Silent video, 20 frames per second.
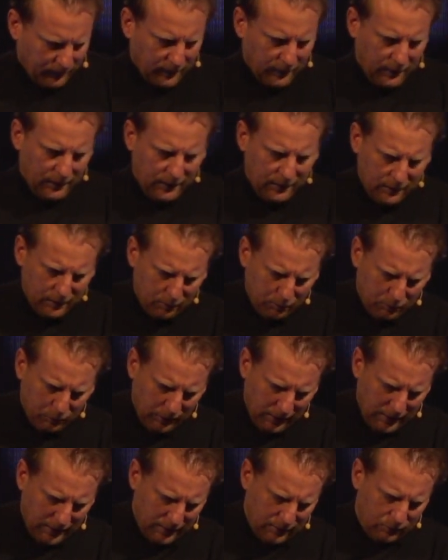and the
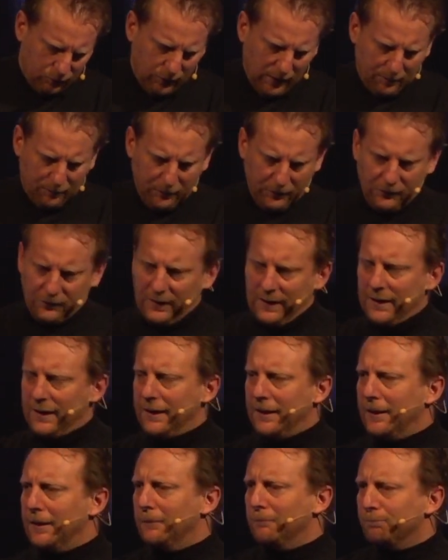bread
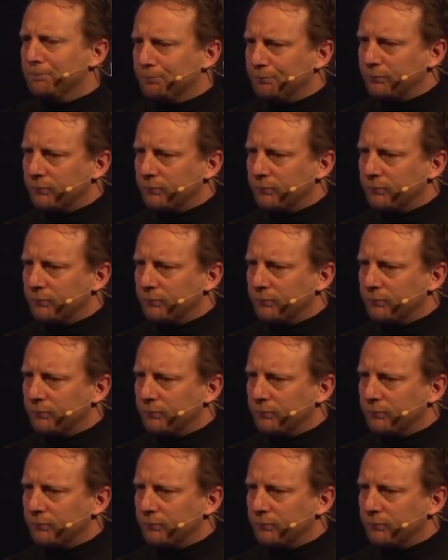representing